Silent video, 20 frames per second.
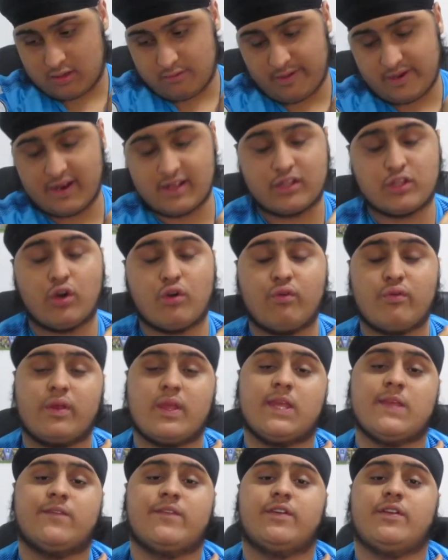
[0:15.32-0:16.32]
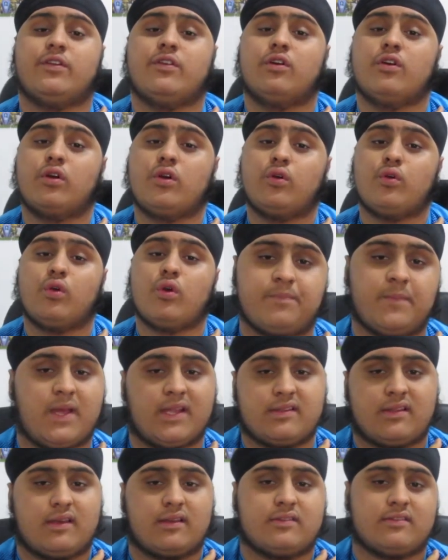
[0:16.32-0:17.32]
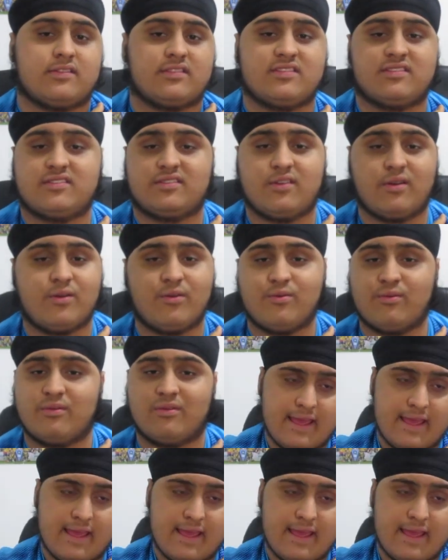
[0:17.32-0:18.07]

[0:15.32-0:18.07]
I mean, I don't even know. I just don't.